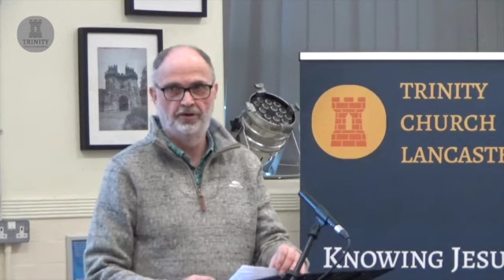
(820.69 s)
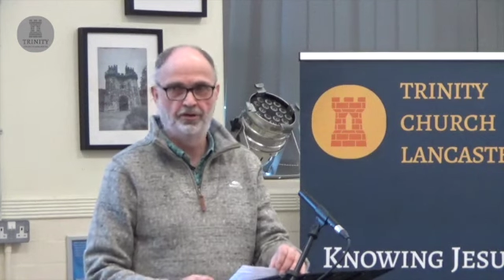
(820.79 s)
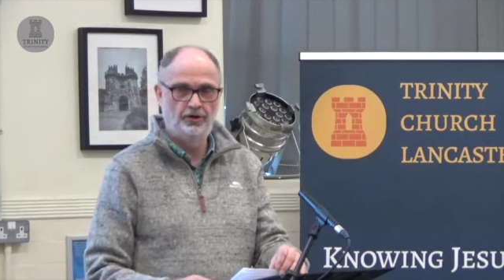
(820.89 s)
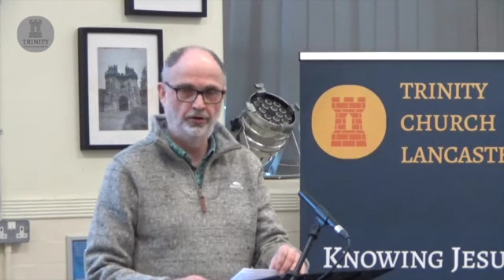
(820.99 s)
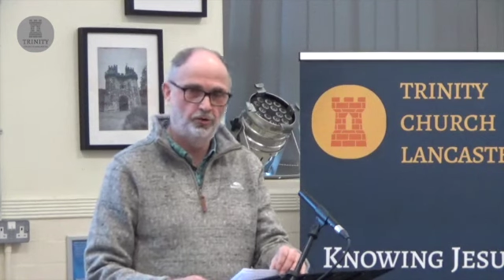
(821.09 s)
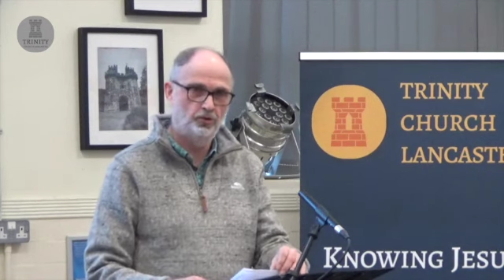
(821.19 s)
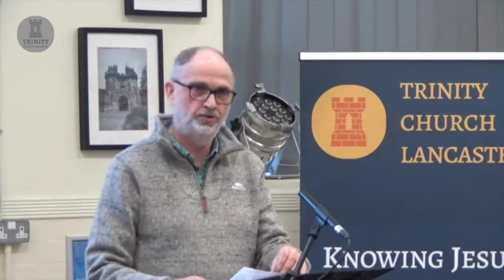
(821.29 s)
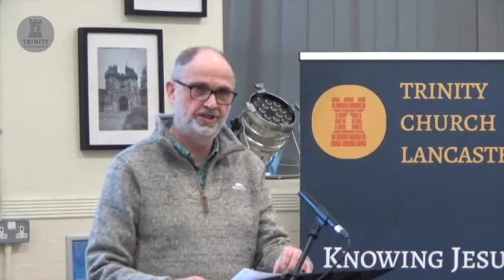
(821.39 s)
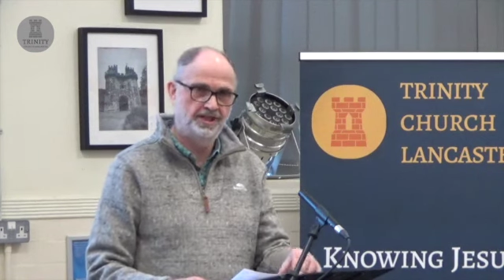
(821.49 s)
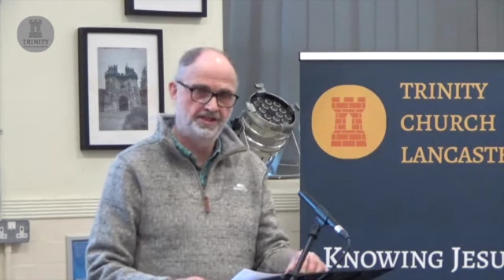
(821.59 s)
The
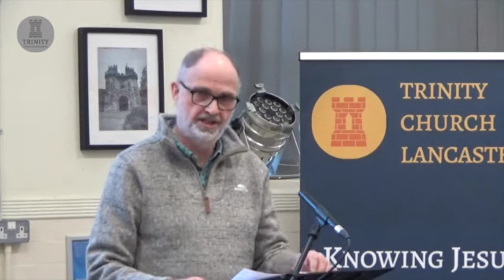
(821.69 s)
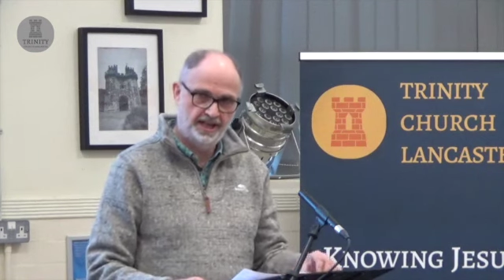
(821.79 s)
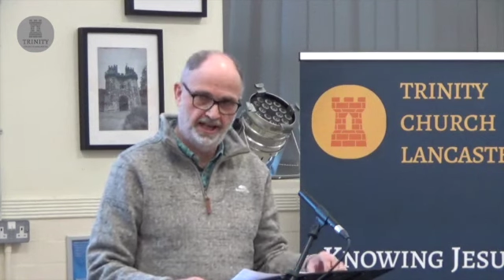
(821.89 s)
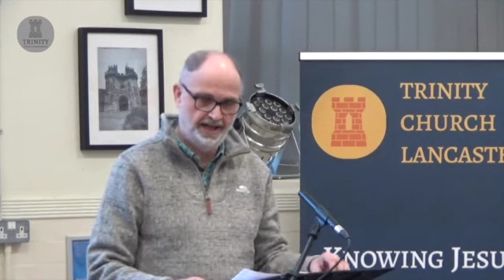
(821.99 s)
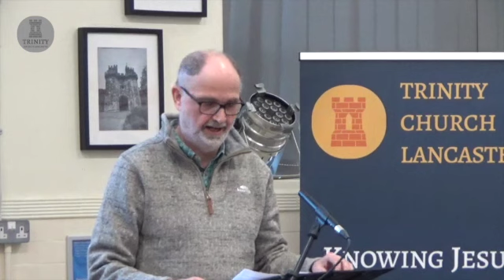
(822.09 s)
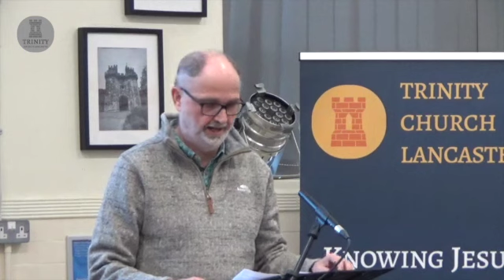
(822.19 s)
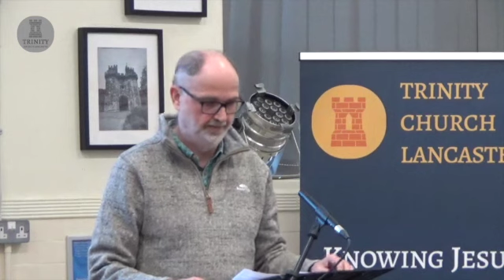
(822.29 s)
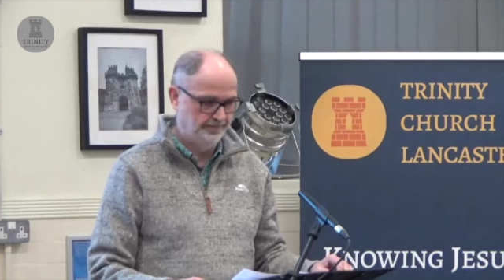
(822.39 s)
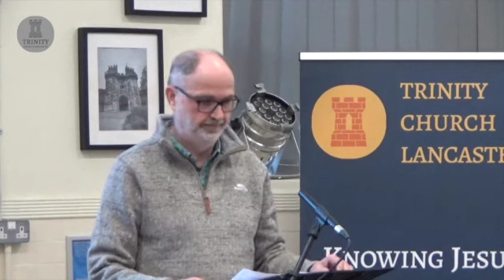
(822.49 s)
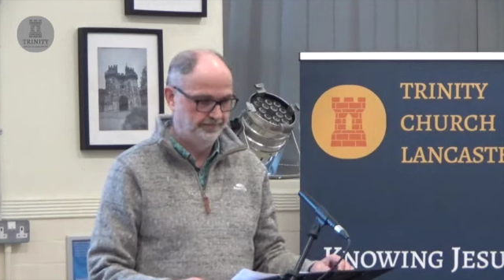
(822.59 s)
Lord is king.
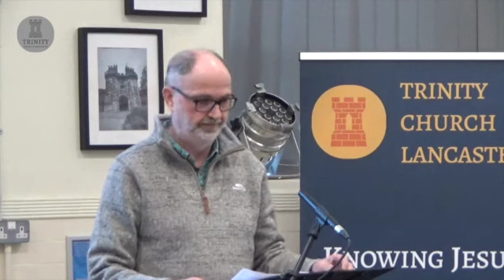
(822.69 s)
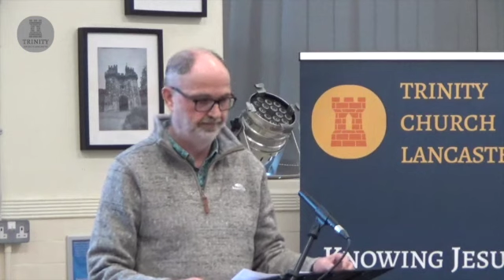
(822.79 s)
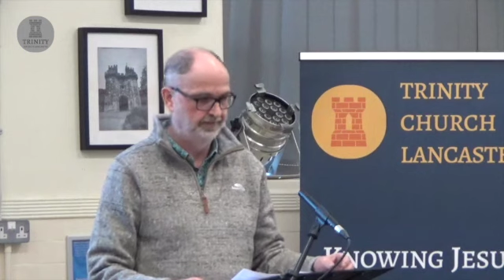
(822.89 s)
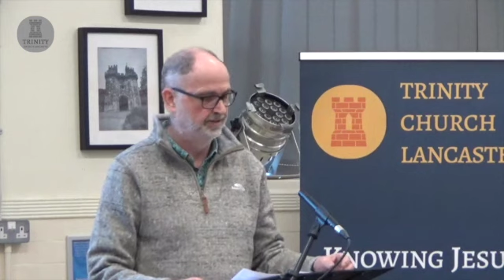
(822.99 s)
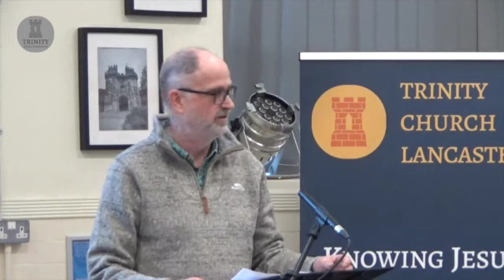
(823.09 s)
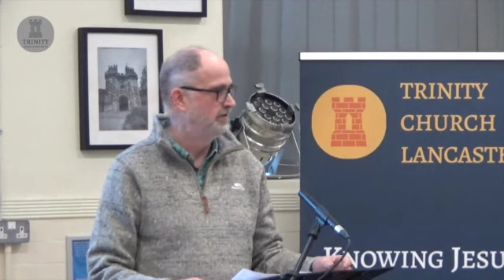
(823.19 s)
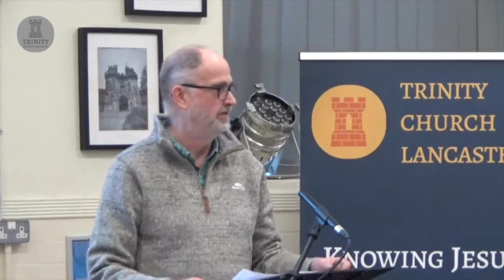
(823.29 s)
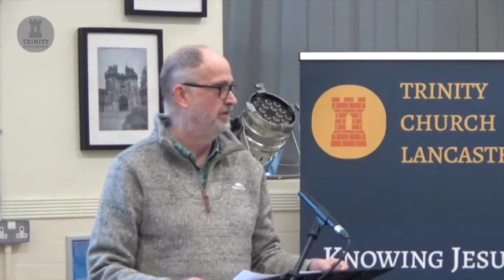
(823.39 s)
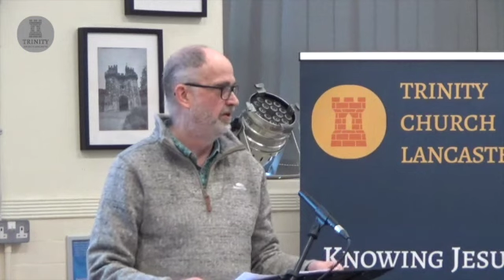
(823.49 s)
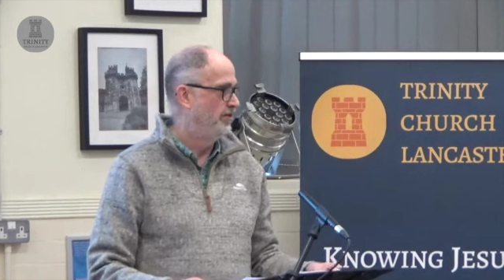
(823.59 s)

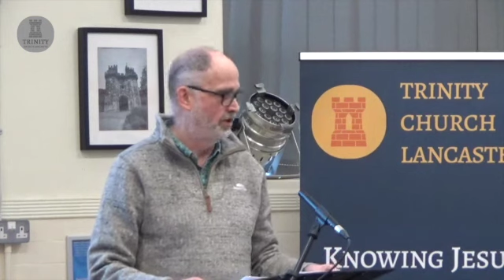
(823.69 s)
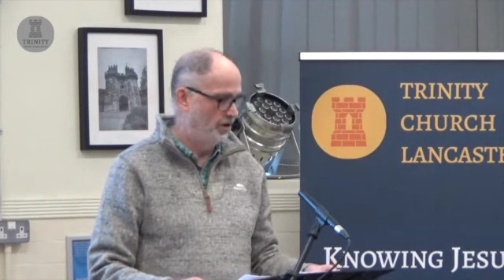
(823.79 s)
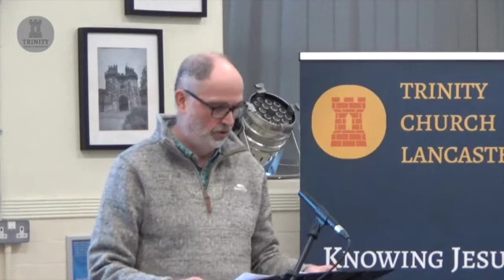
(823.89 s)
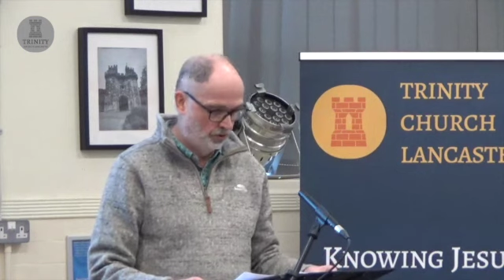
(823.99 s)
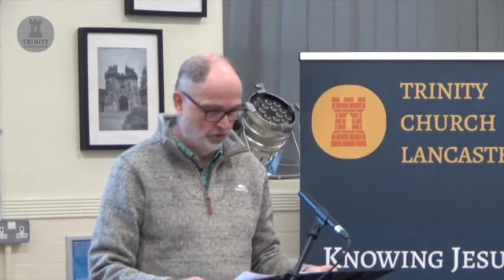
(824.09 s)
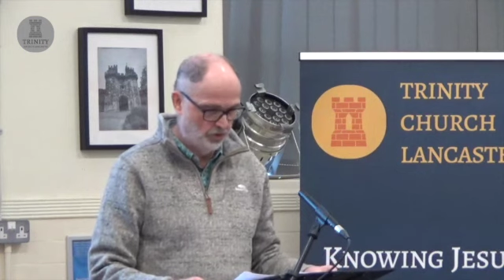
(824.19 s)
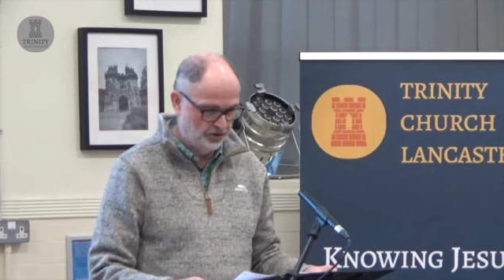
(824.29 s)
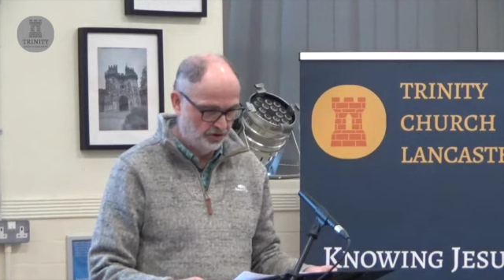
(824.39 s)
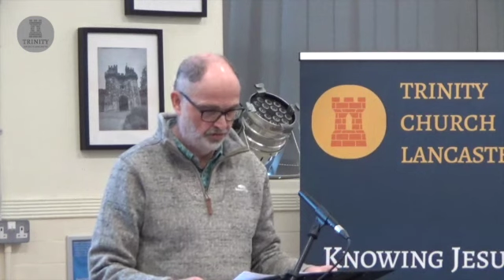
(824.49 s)
The Lord